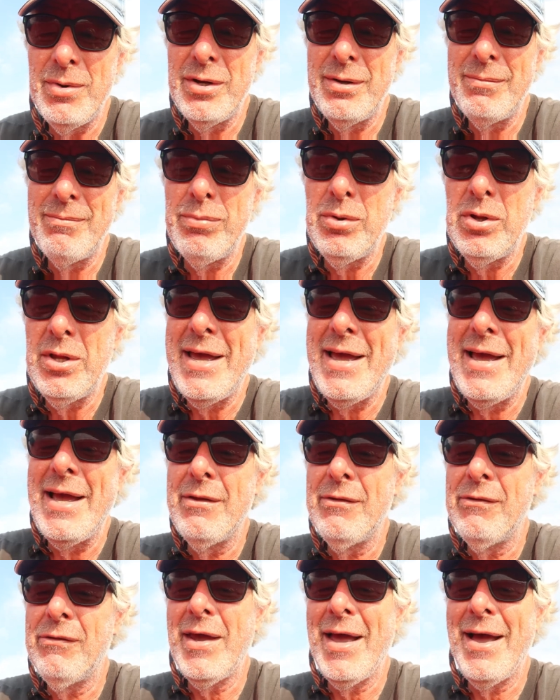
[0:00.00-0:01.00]
but
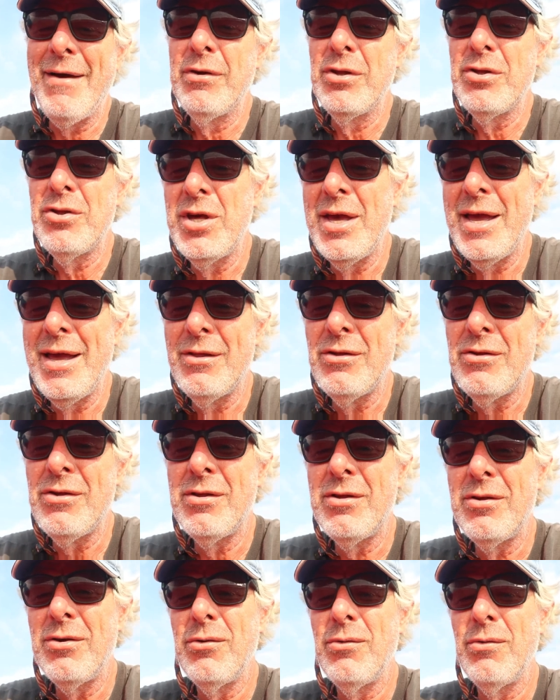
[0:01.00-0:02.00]
plans have a chance
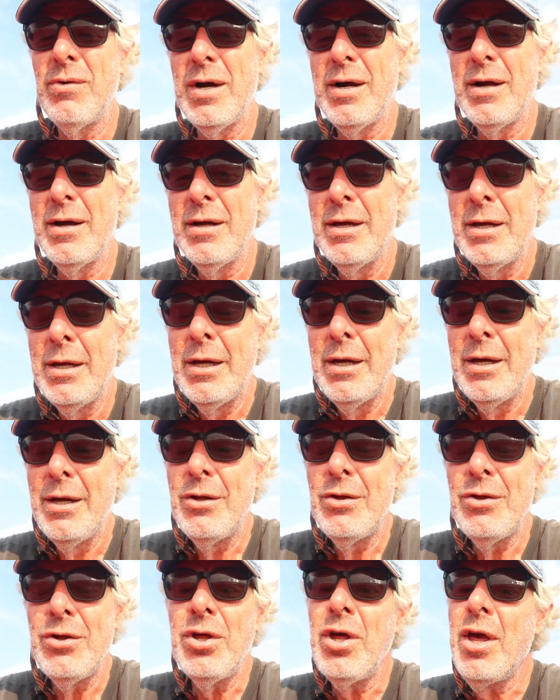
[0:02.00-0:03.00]
to uh,
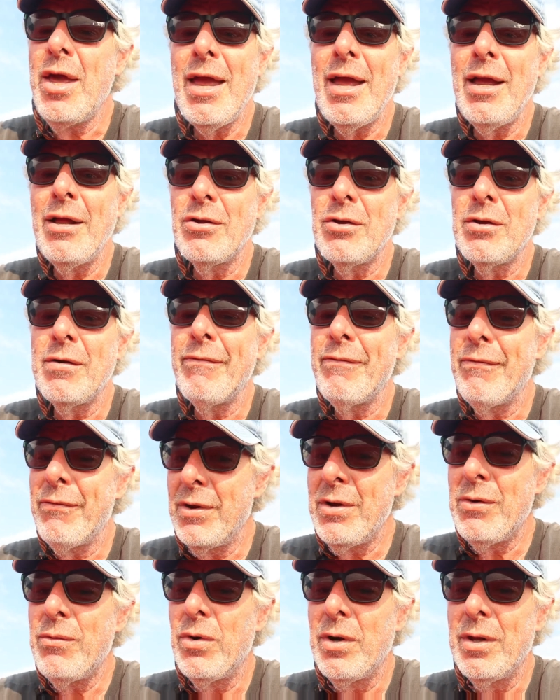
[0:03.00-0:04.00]
change
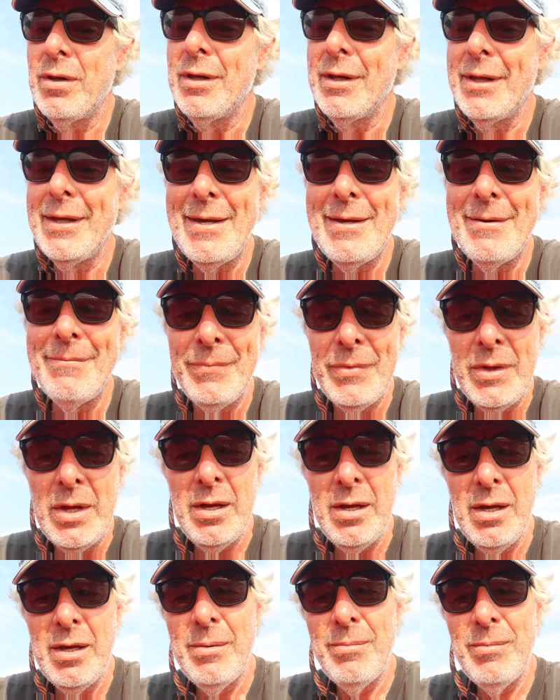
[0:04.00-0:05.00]
frequently
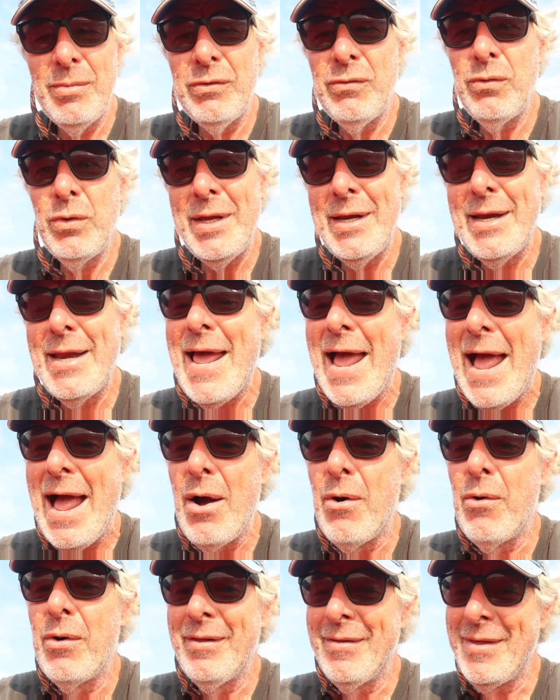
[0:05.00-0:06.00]
between
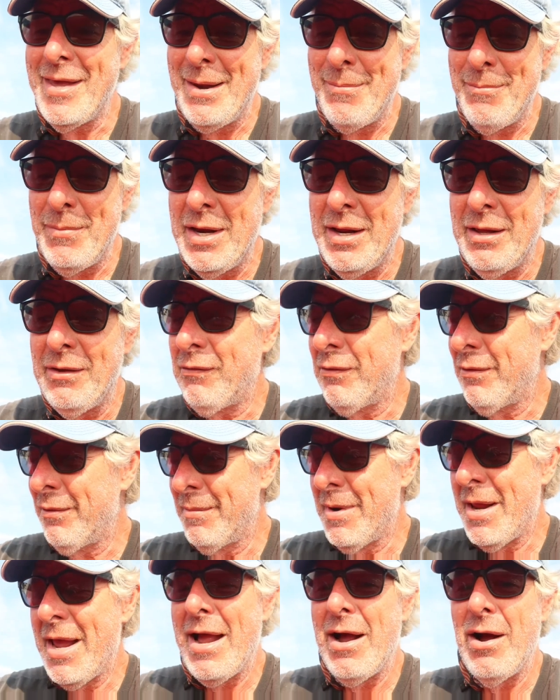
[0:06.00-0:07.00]
now and 10 minutes
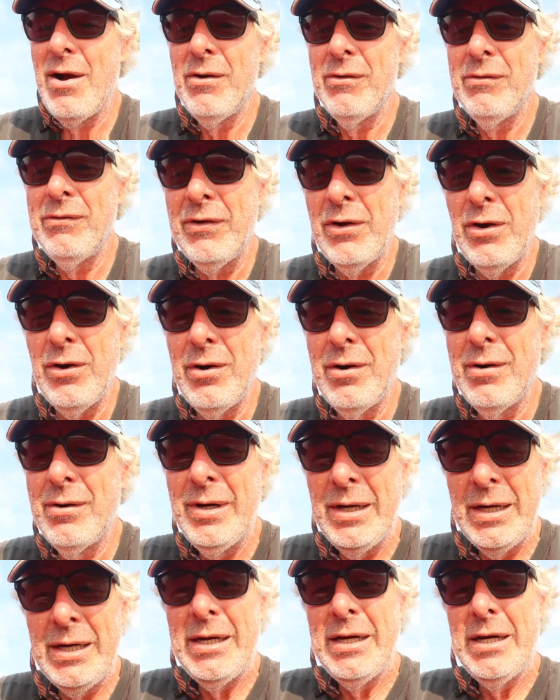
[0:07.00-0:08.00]
from now. So
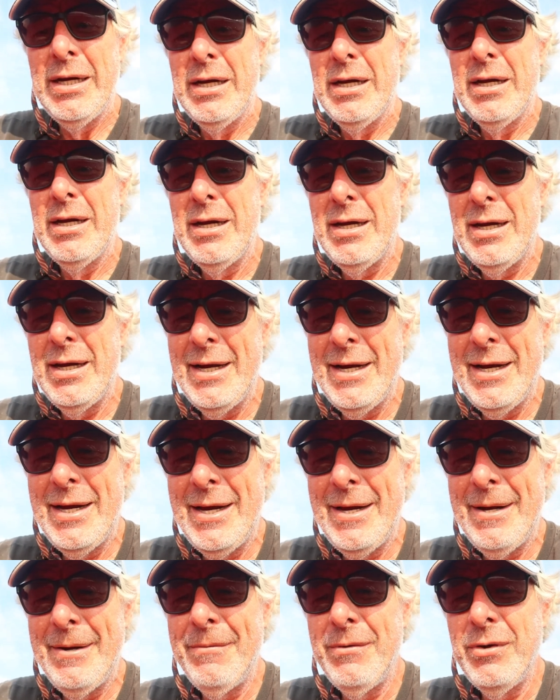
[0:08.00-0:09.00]

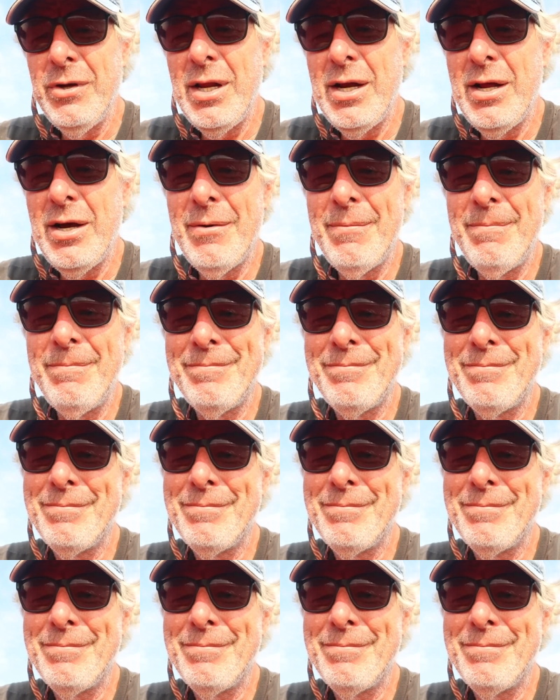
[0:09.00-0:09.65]
uh, you know,